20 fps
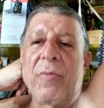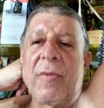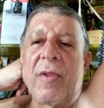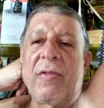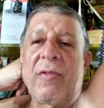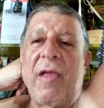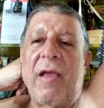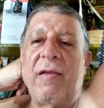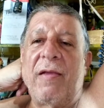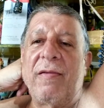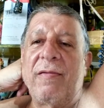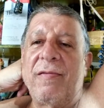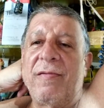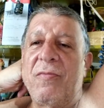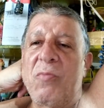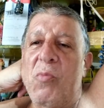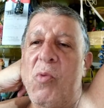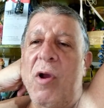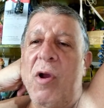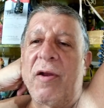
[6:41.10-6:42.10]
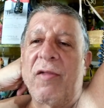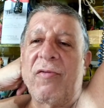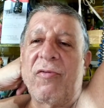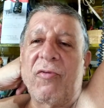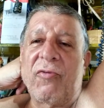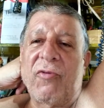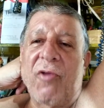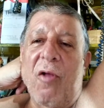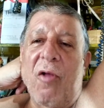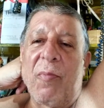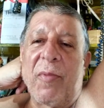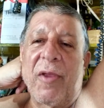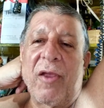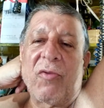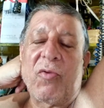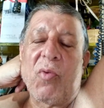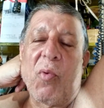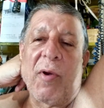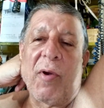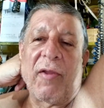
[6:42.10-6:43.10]
They wanted to sell me a
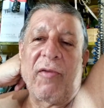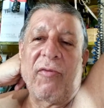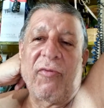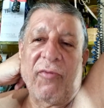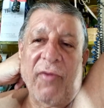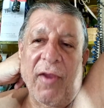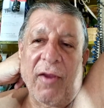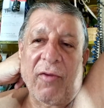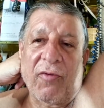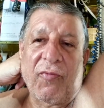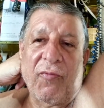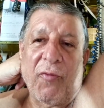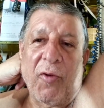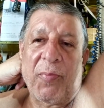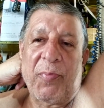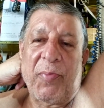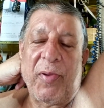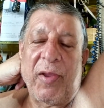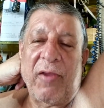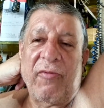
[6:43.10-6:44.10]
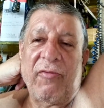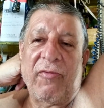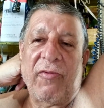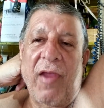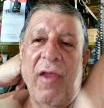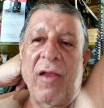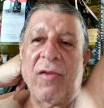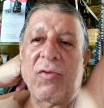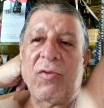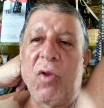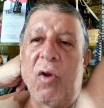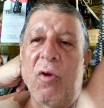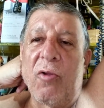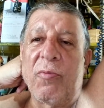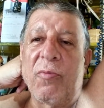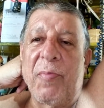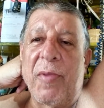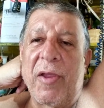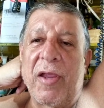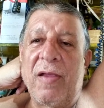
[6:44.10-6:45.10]
26-foot piece and
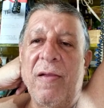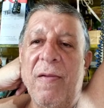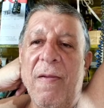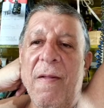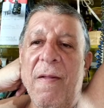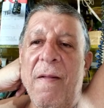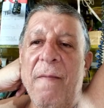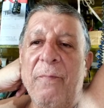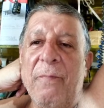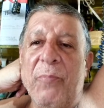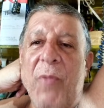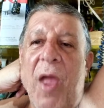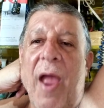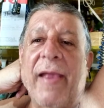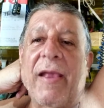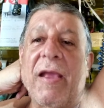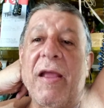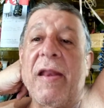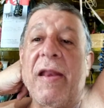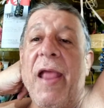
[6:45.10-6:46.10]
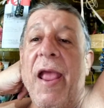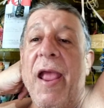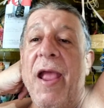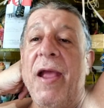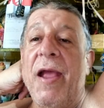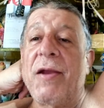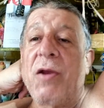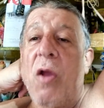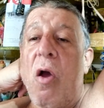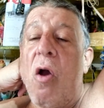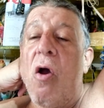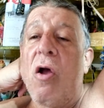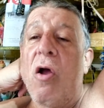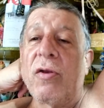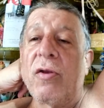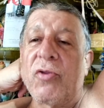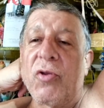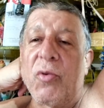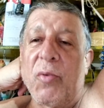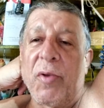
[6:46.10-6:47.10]
told me I can add
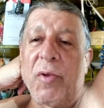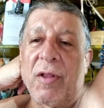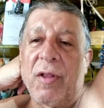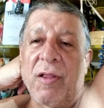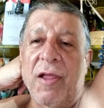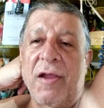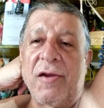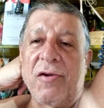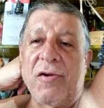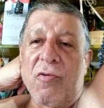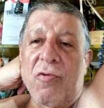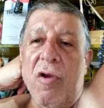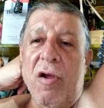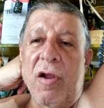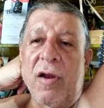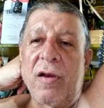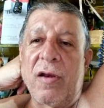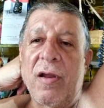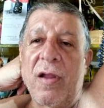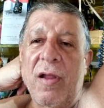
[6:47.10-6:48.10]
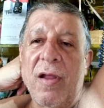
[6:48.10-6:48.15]
onto it later on.